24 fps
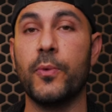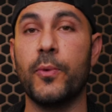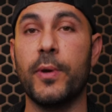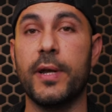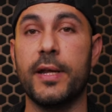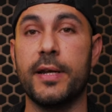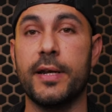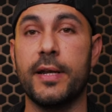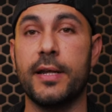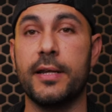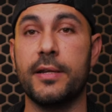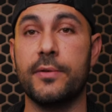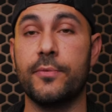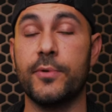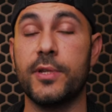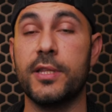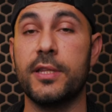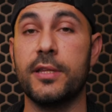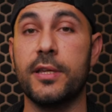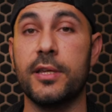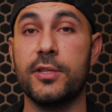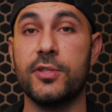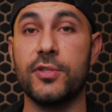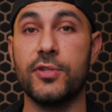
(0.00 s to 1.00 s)
where I
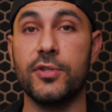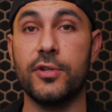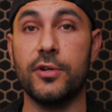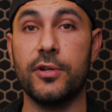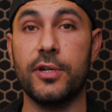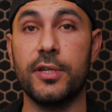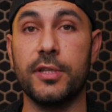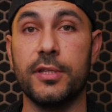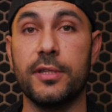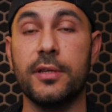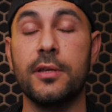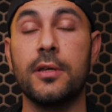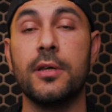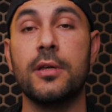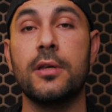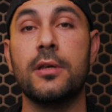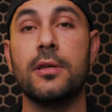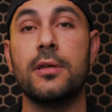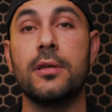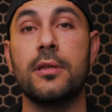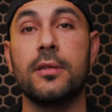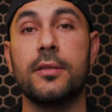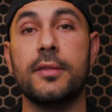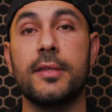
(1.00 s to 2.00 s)
really enjoyed
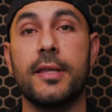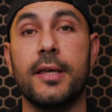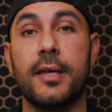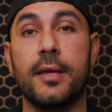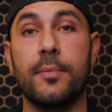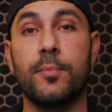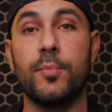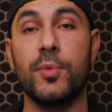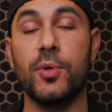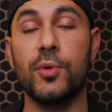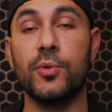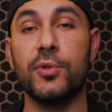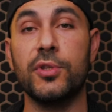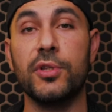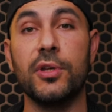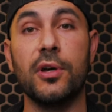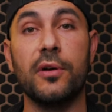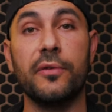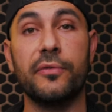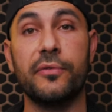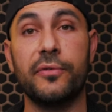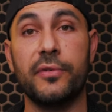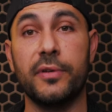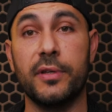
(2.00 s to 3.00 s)
the beauty
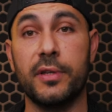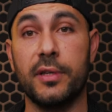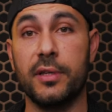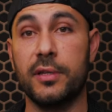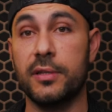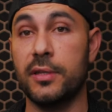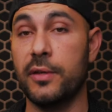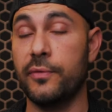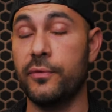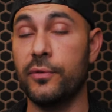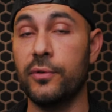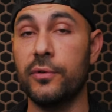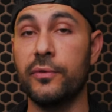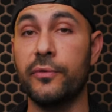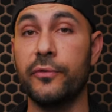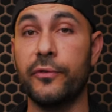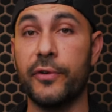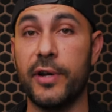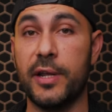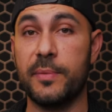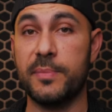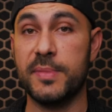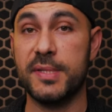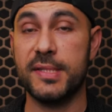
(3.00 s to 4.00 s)
of the full
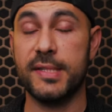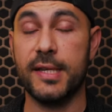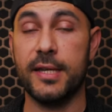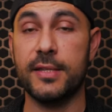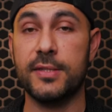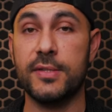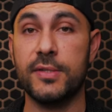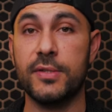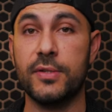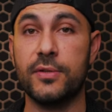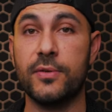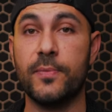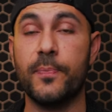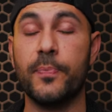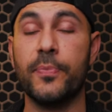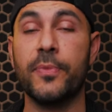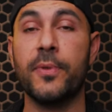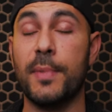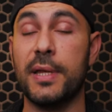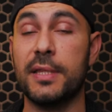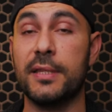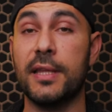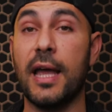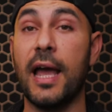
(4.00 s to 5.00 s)
frame sensor,
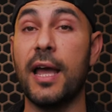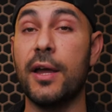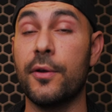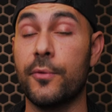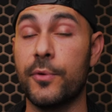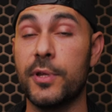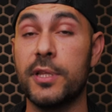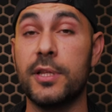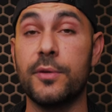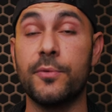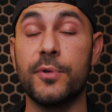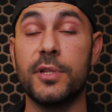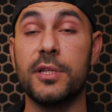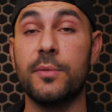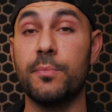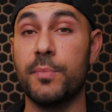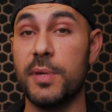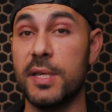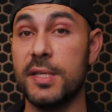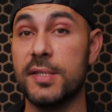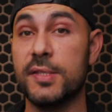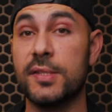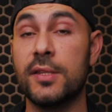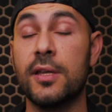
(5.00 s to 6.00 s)
but I really really
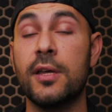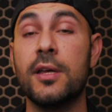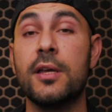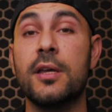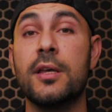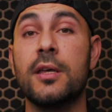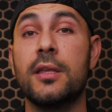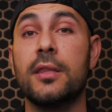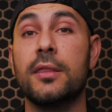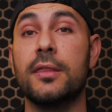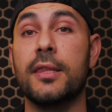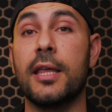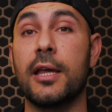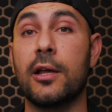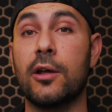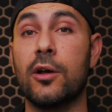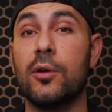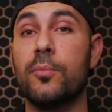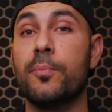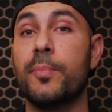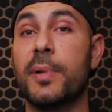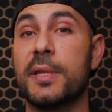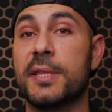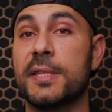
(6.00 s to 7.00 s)
missed the
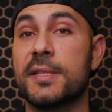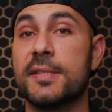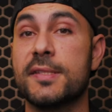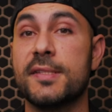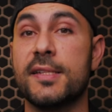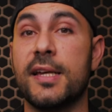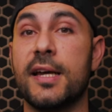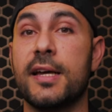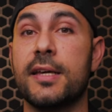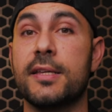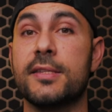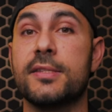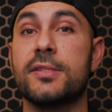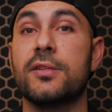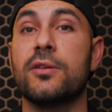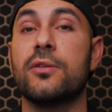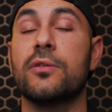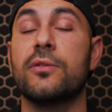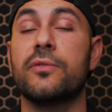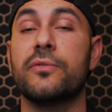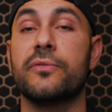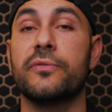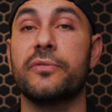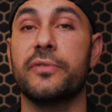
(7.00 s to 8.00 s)
compact size
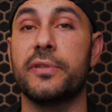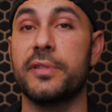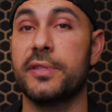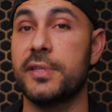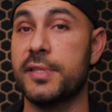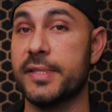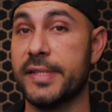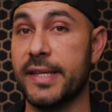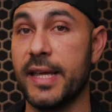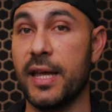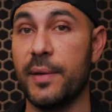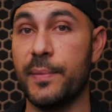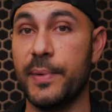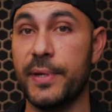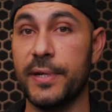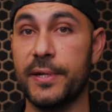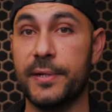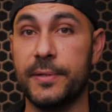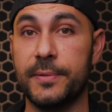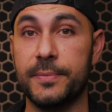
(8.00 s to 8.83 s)
of this camera.